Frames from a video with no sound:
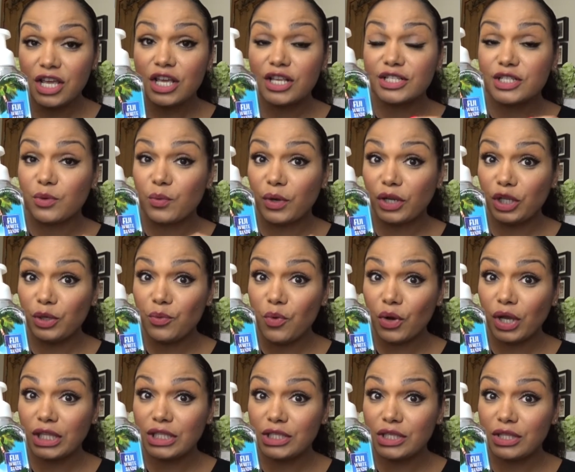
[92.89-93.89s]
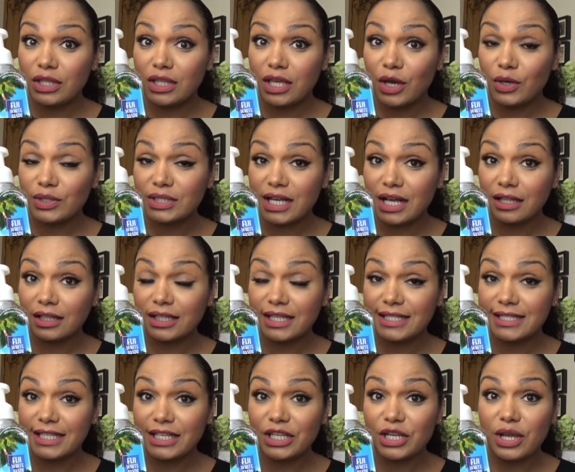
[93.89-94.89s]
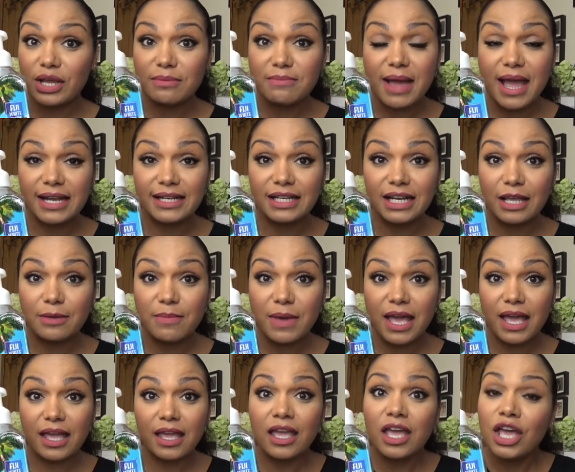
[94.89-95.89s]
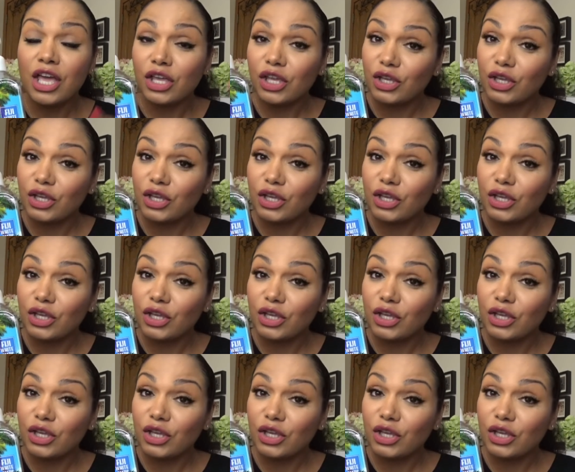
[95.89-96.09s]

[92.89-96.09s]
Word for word: So when you walk into the hotel casino in Mandalay Bay,